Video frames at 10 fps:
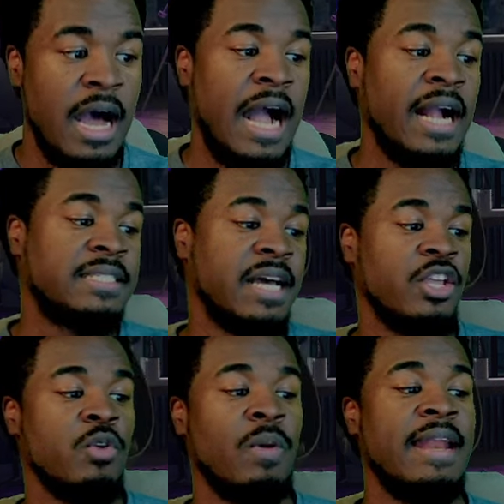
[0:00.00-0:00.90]
I can tell
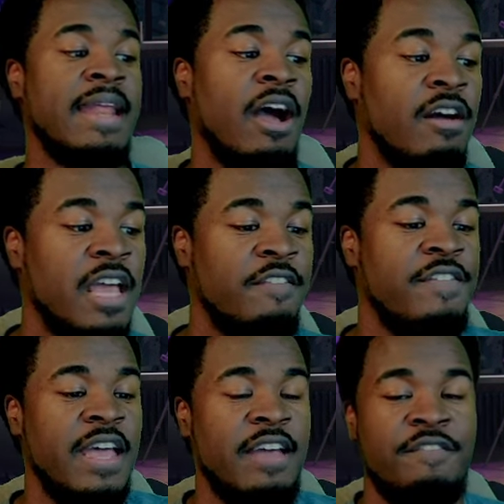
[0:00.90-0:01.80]
you right now,
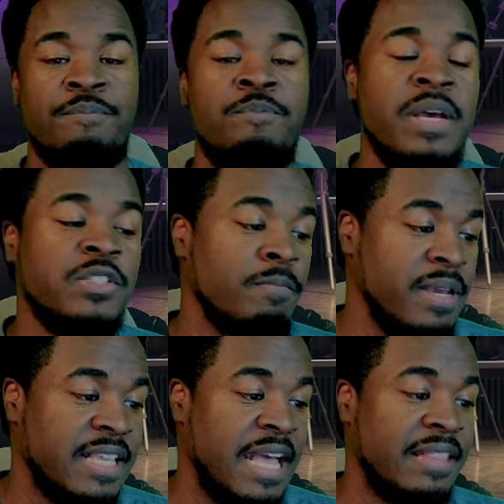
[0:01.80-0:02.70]
if Mr.
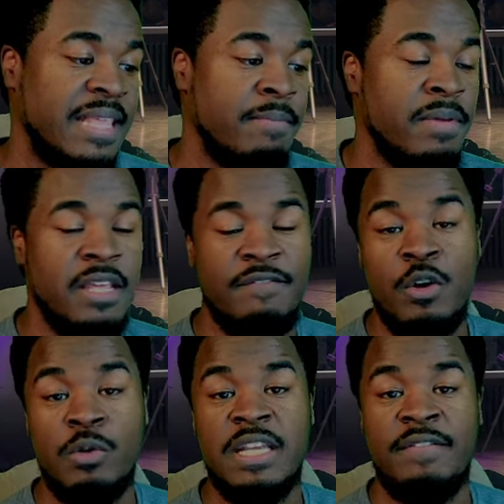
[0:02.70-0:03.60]
Beast got that many
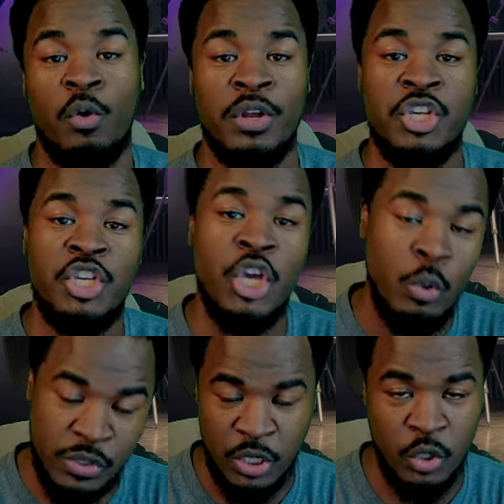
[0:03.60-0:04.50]
views even on
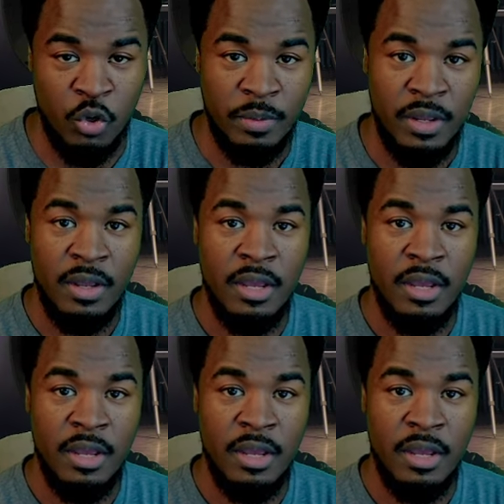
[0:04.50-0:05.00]
YouTube,